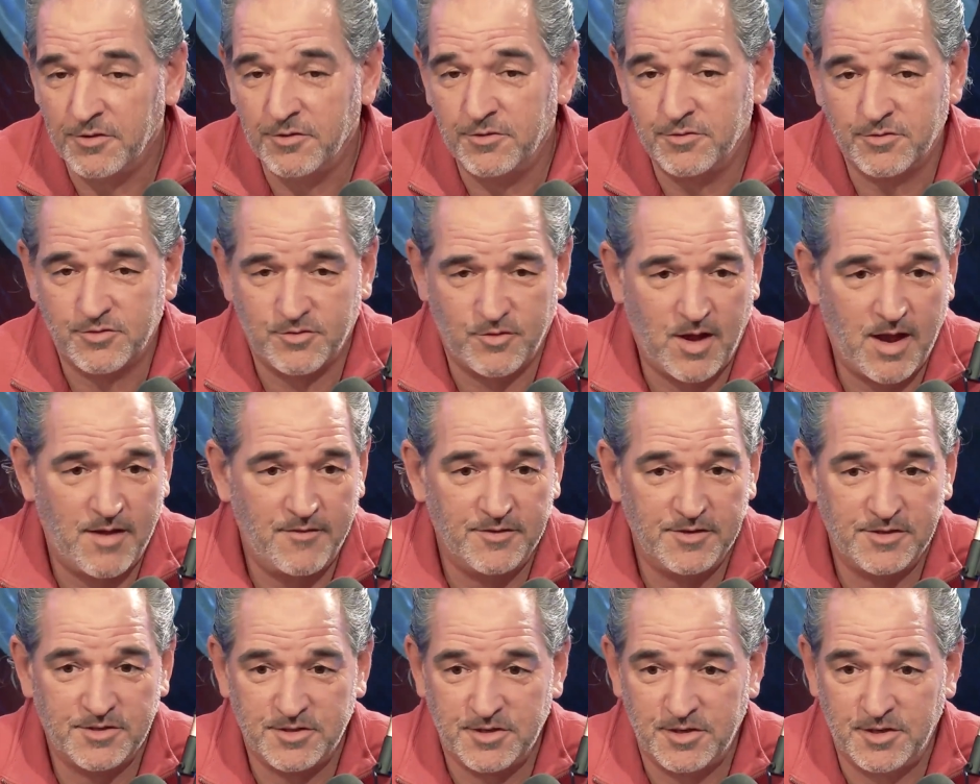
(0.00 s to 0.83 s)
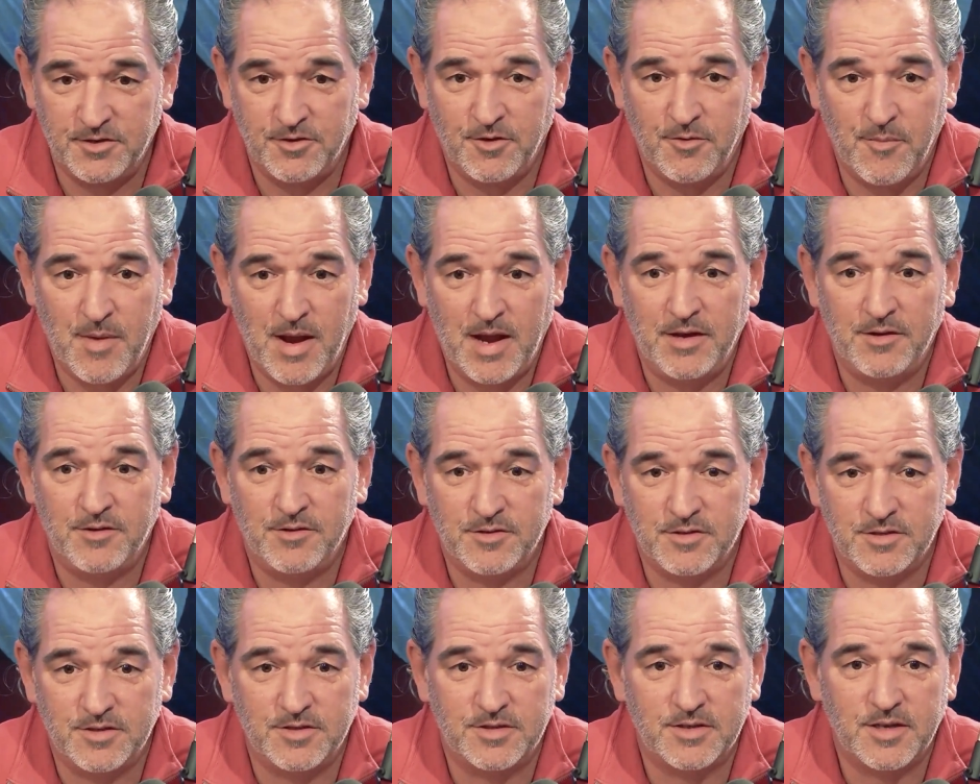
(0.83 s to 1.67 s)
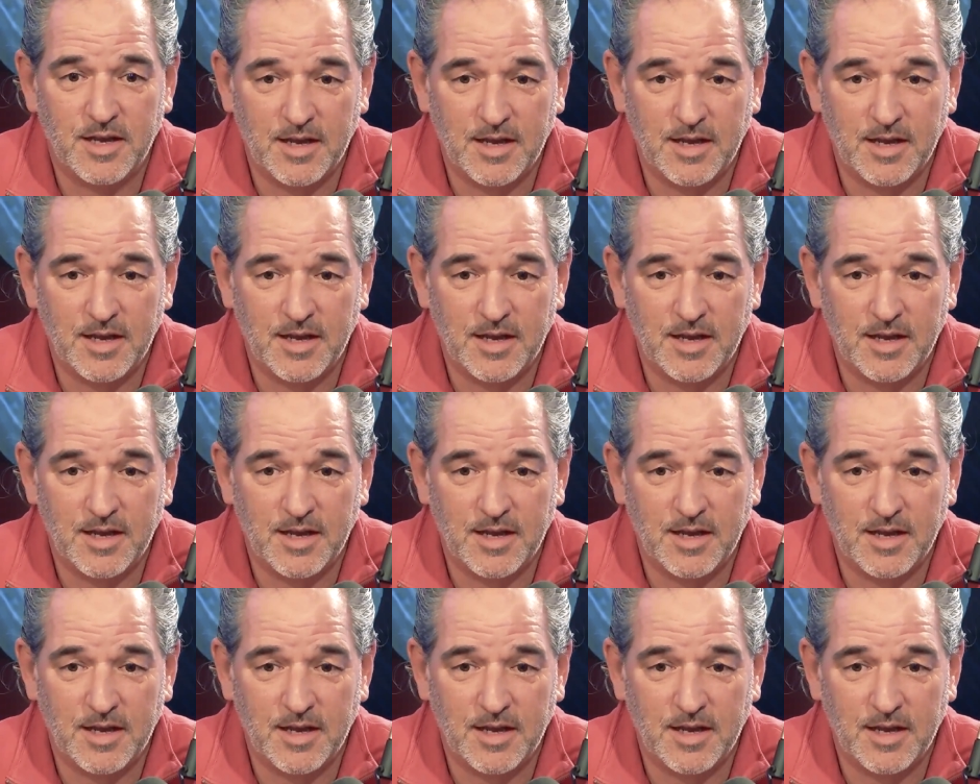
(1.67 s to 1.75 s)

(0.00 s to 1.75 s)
So obviously, you know, Mynderse is